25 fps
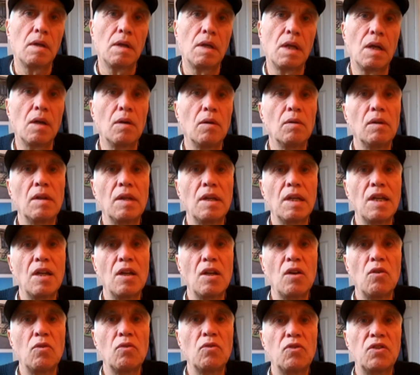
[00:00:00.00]
Now,
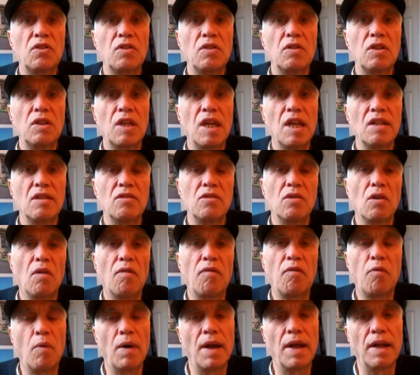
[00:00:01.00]
it all kicked
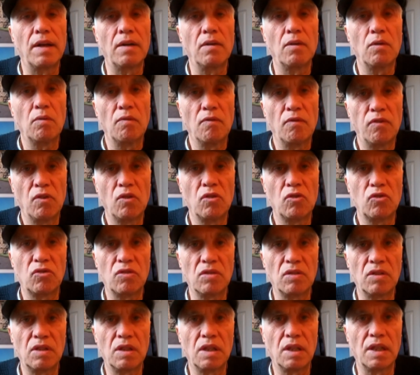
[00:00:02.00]
off when,
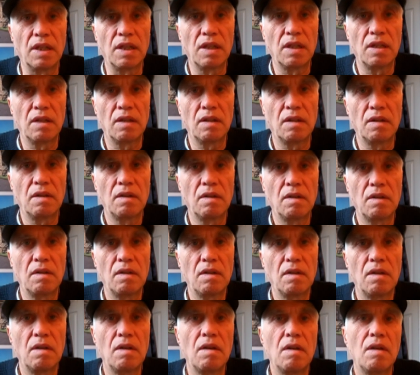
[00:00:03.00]
unfortunately,
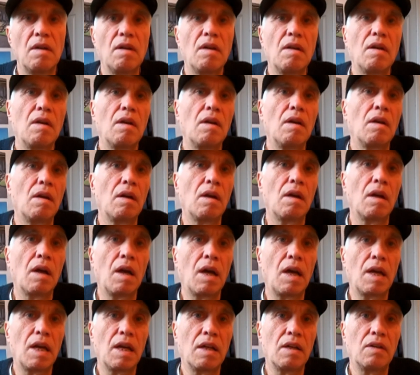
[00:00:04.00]

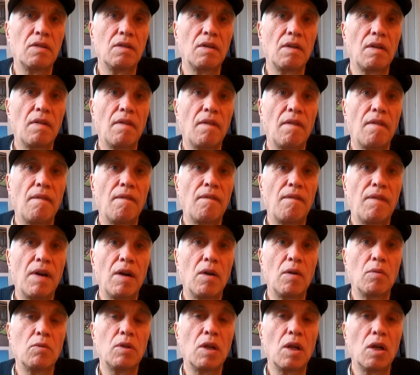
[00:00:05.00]
I had
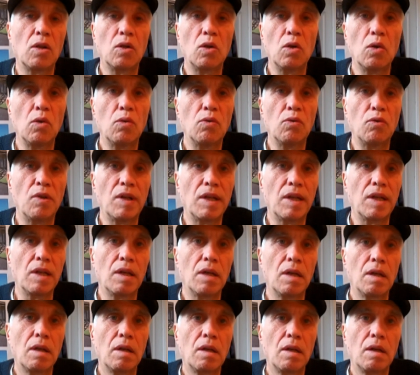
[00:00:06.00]
found a gold
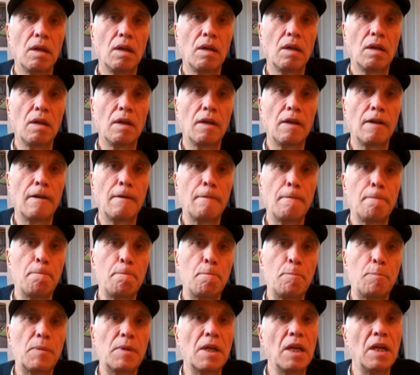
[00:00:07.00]
ring
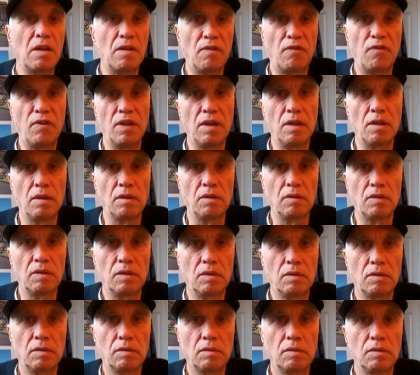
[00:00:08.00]
in a field,
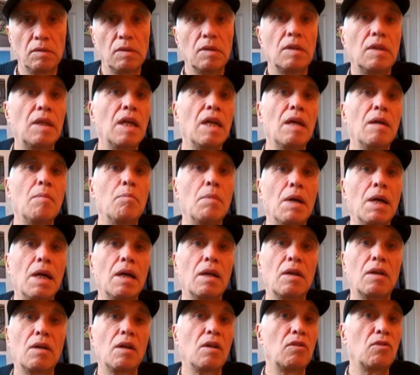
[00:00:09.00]
came
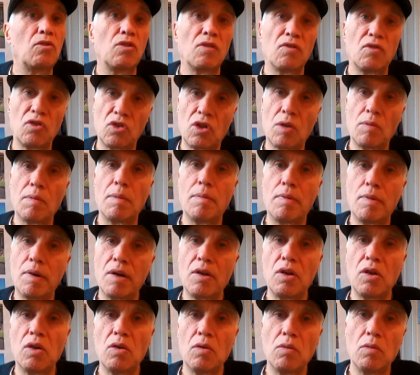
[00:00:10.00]
back, so I just got my
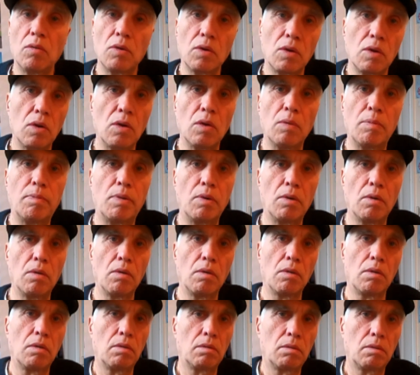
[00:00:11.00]
brand new
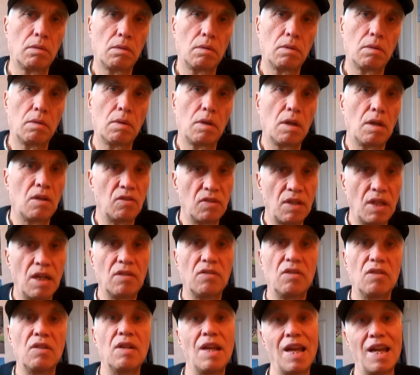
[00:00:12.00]
GoPro and
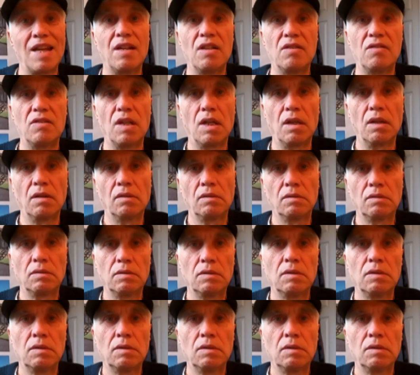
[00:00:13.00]
started editing